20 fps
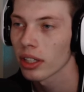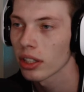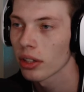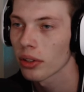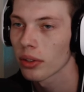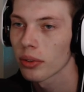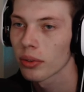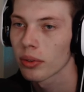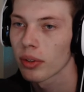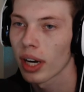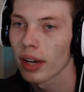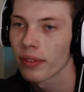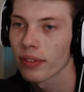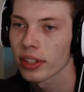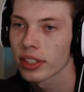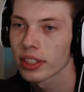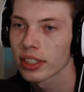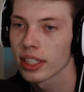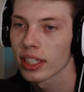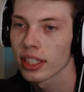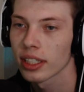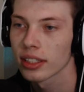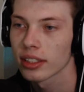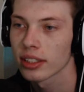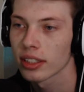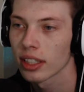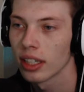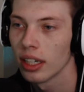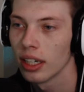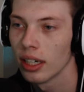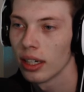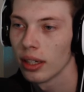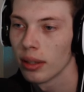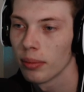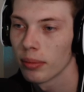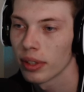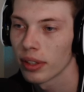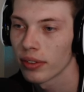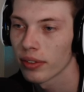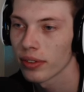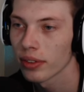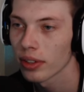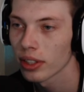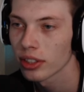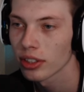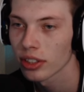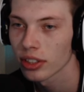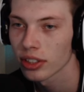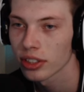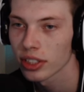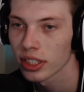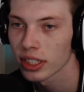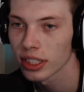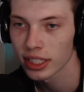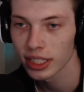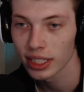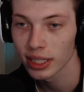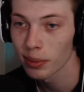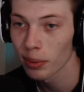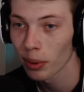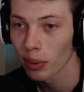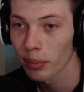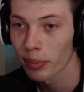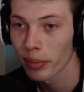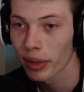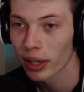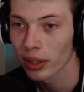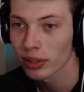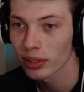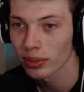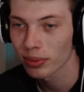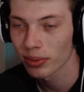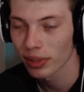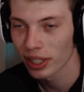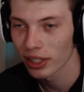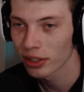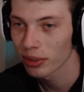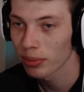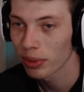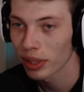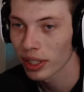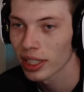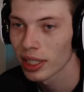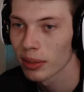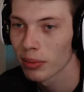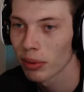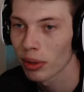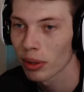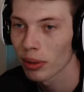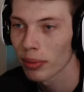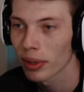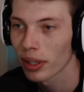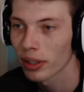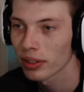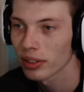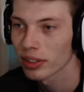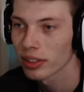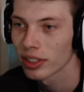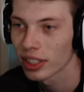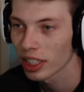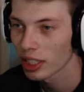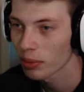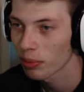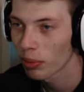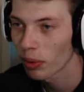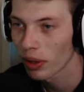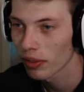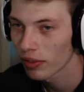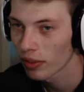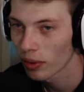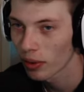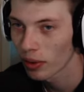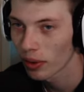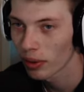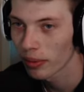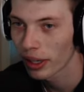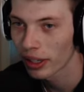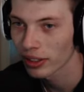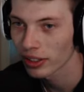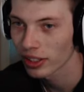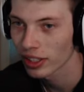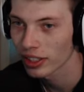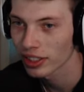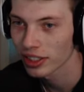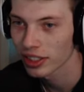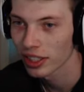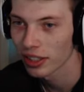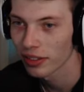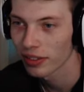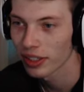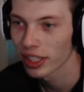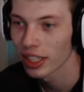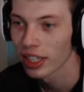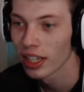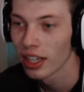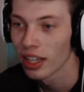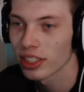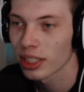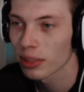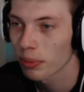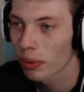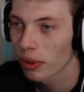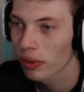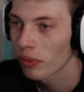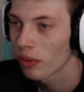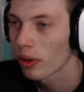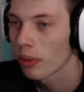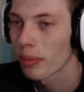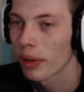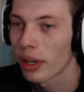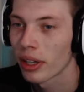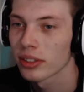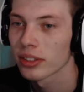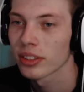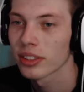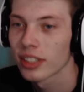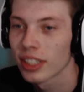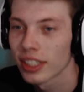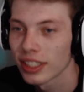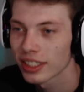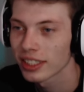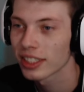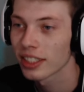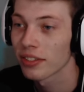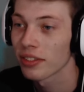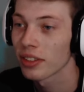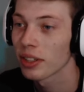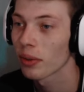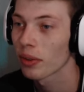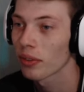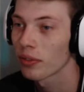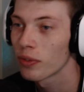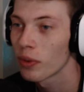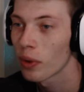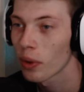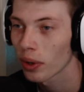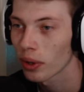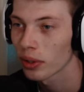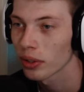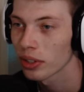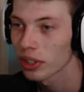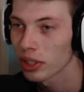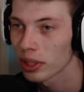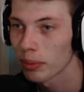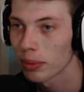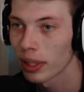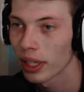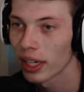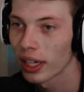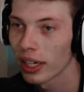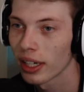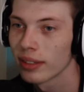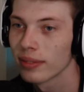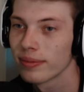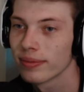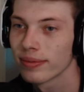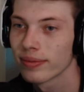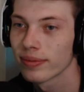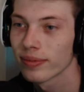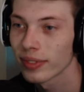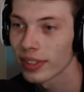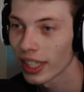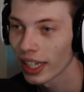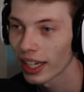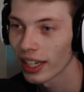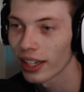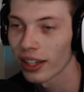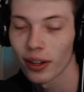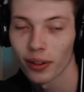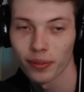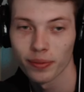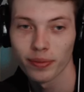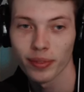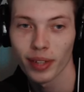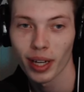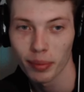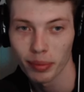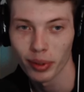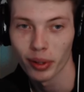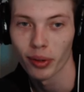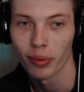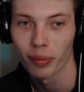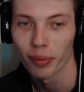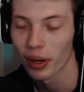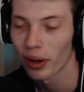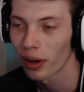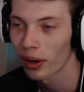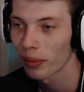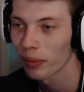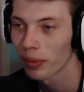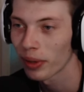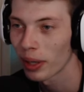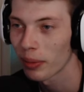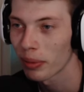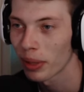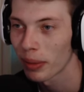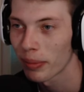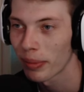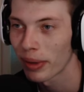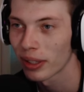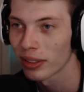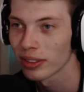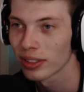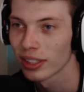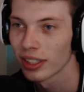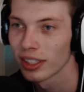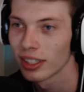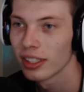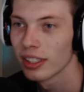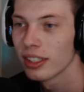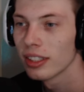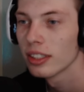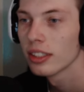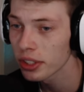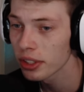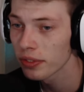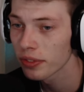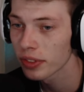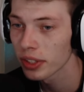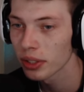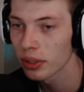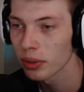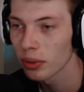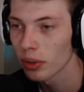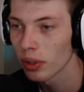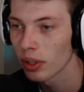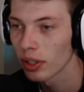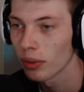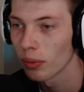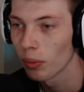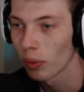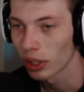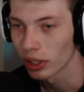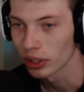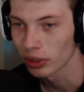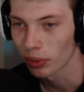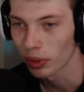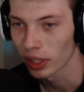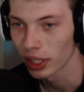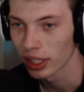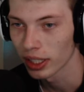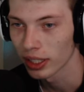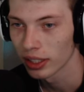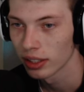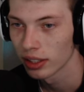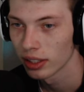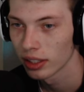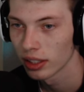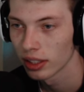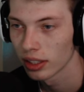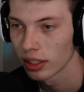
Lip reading: not gonna go through graphic settings. If you're interested in keyboard and mouse, when I do play keyboard and mouse, 6.4 mouse sensitivity, 6.4 mouse sensitivity with a 400 DPI. Yeah, I know. I play with my arm when I play mouse. Field of view, 120